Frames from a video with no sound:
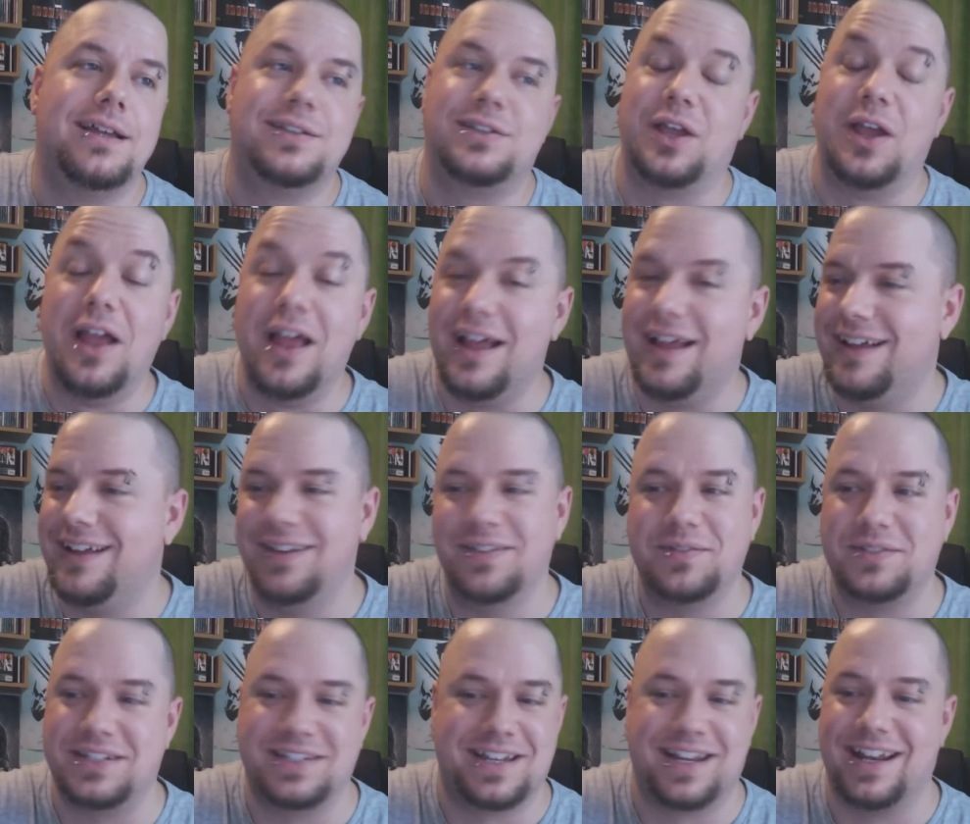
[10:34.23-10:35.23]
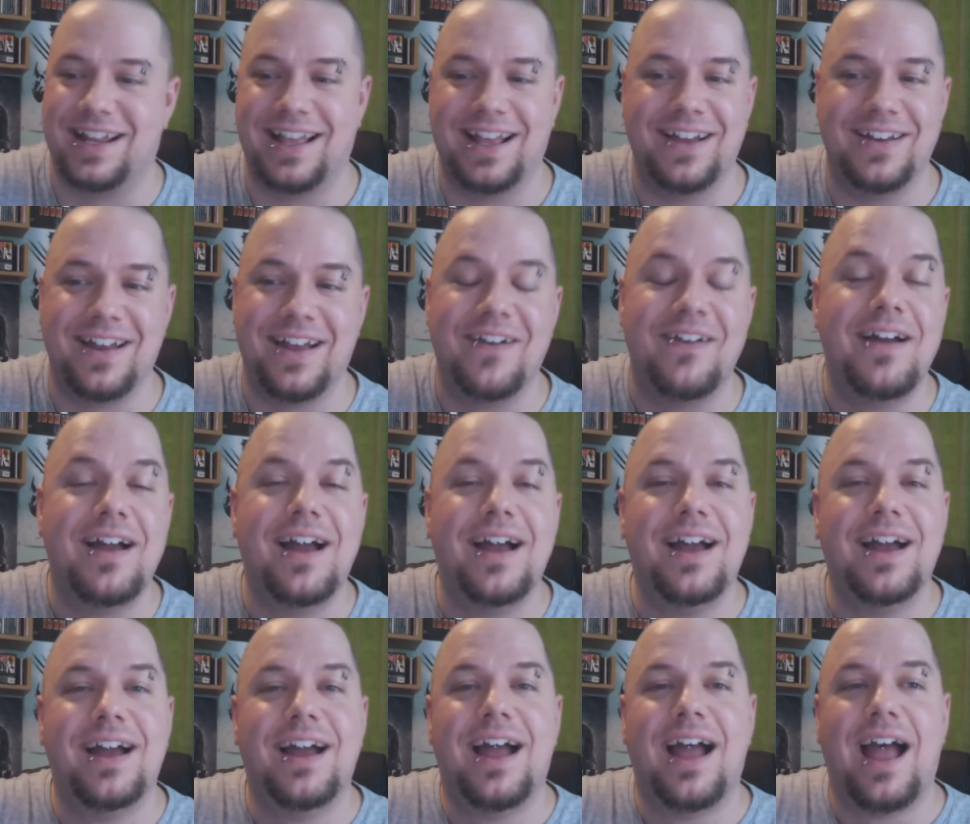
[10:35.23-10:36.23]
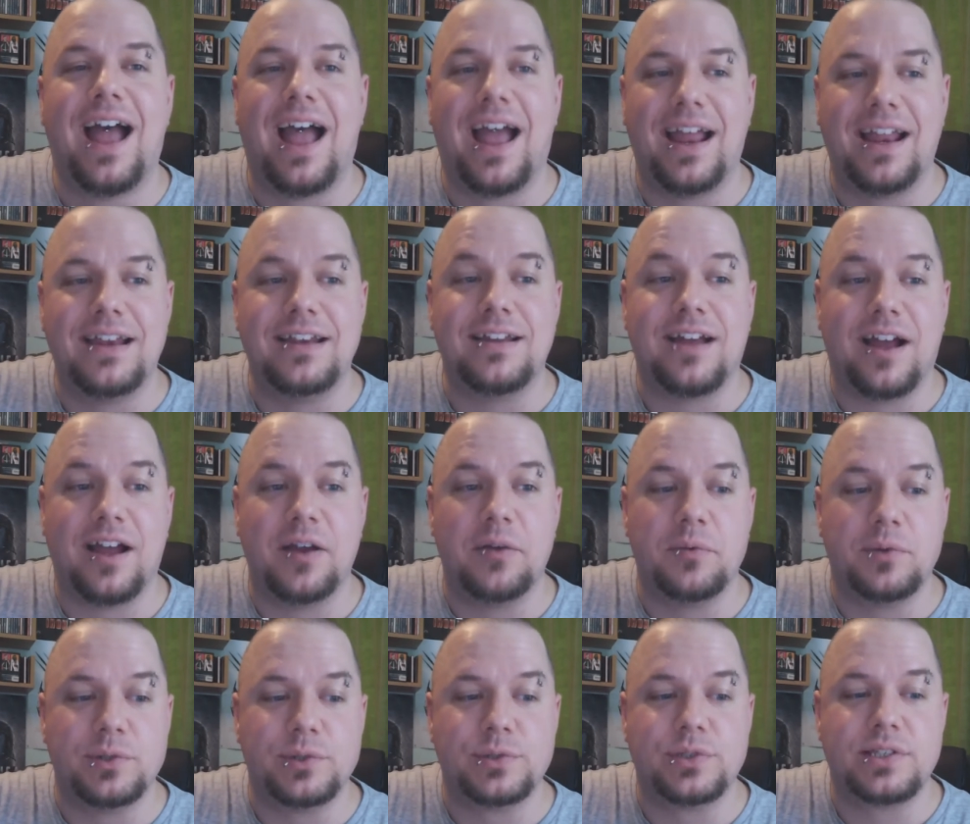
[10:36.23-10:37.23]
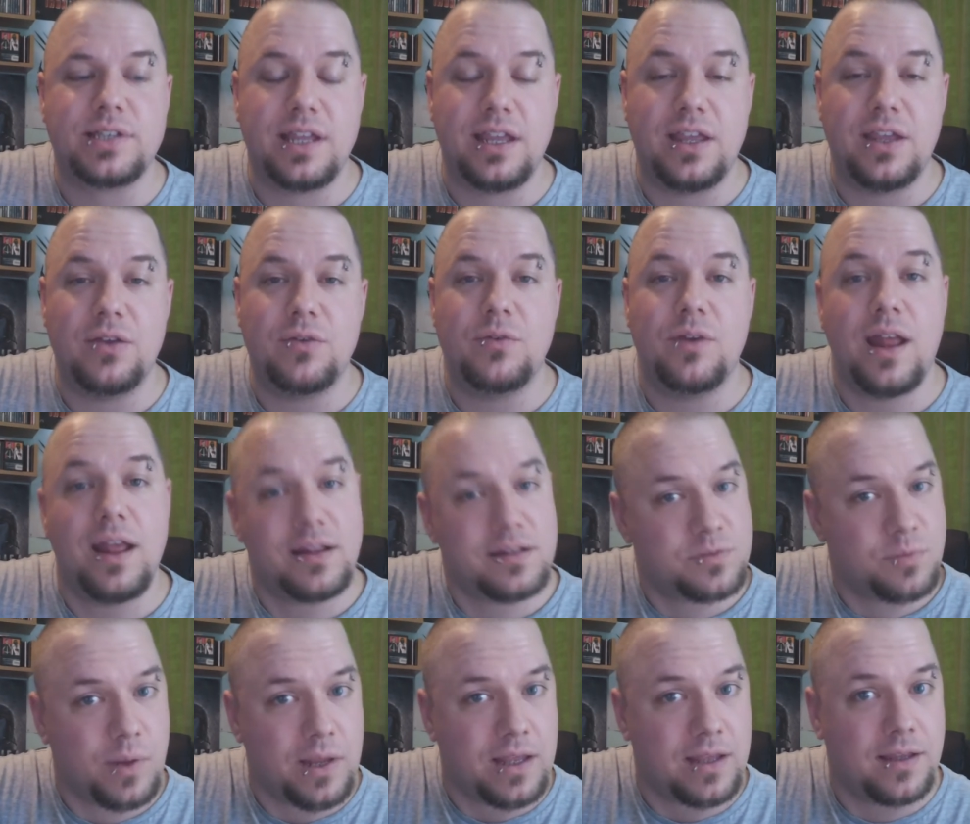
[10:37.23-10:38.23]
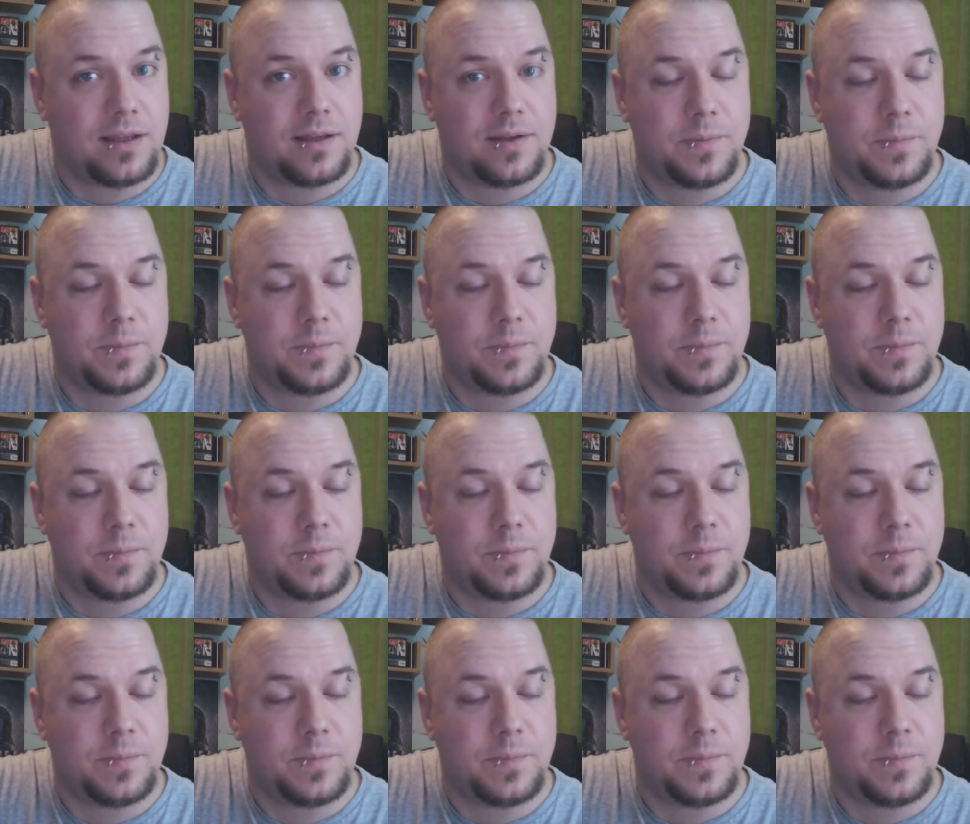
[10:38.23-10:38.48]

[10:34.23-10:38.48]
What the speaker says: So I'm just going to go now, and I will see you next week.